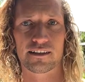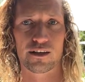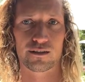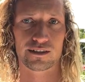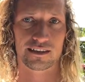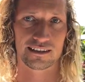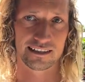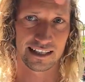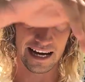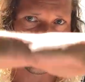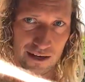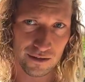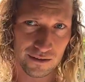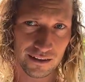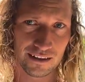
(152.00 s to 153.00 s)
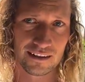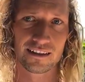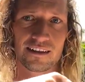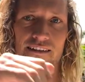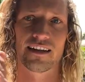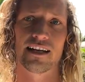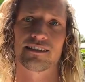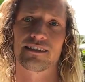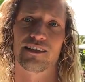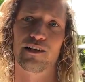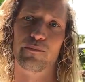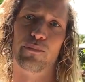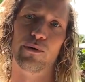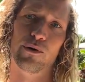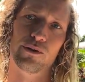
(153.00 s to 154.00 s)
goes down, that's gonna
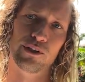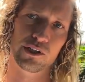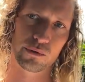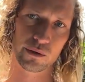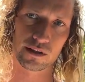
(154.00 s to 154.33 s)
pull you